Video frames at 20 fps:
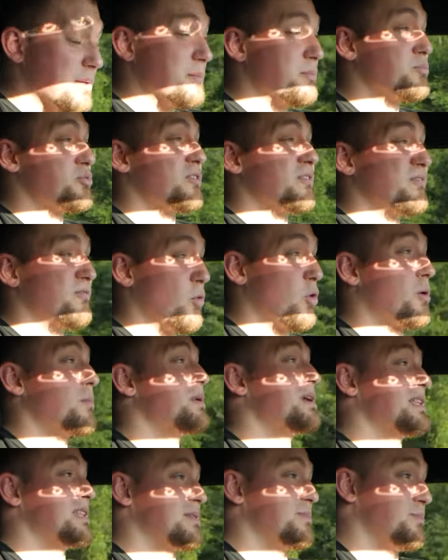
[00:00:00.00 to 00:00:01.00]

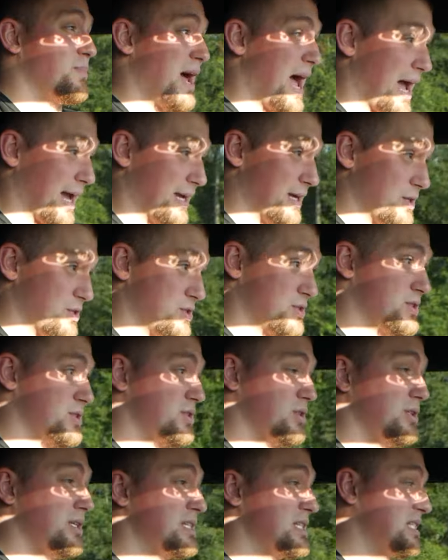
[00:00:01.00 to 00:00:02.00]
performance package.
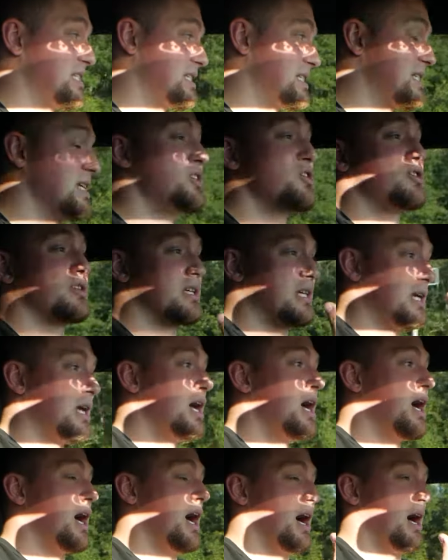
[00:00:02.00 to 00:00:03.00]
So this is essentially,
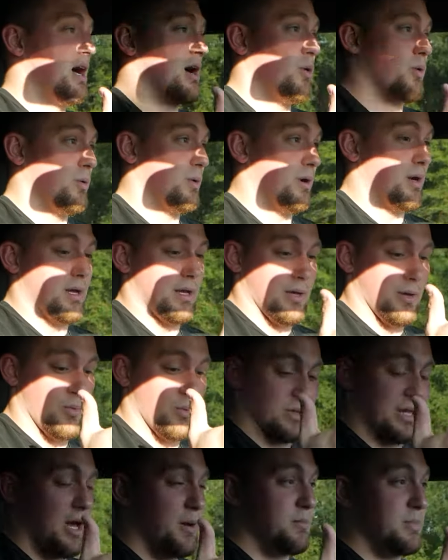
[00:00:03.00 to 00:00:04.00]

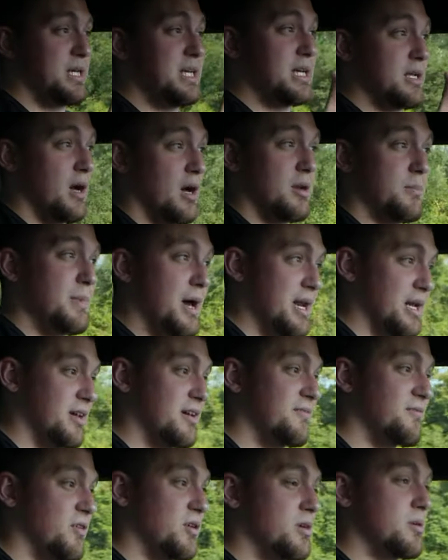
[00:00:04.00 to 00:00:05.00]
without being an automatic
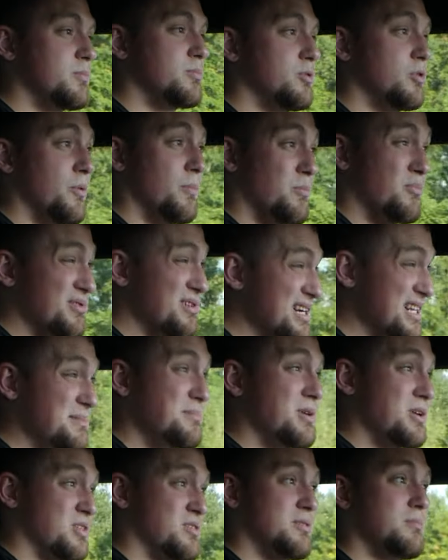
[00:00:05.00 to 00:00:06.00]
convertible, pretty
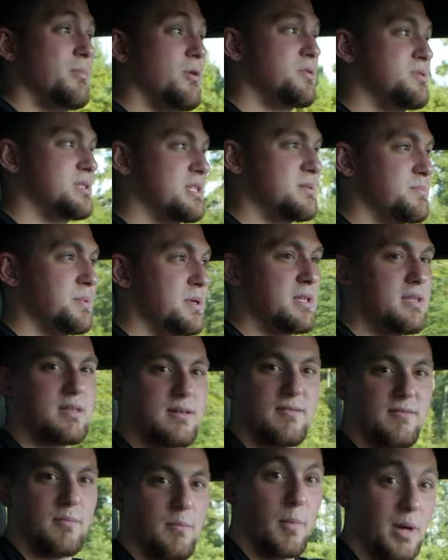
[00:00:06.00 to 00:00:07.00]
much the most
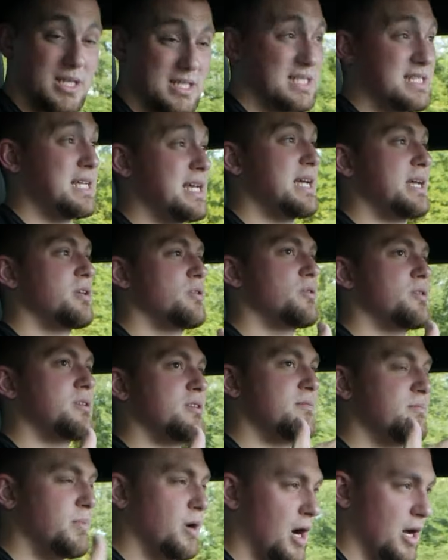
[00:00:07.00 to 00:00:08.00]
expensive Mustang you could
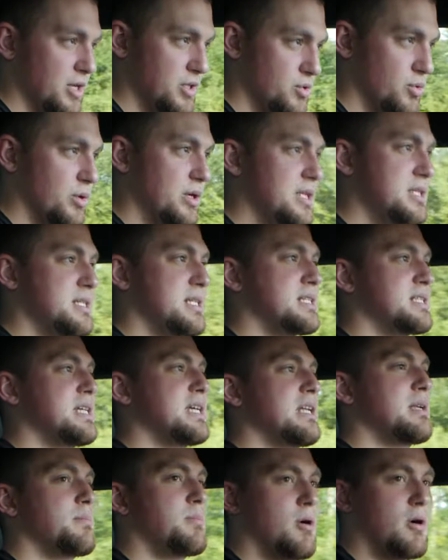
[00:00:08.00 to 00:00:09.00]
have bought in
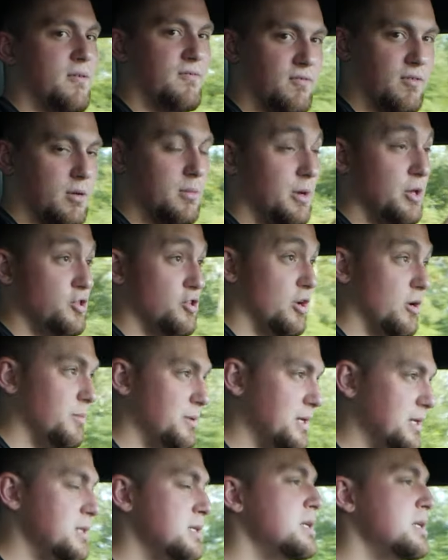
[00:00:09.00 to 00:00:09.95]
2016 apart from a Shelby.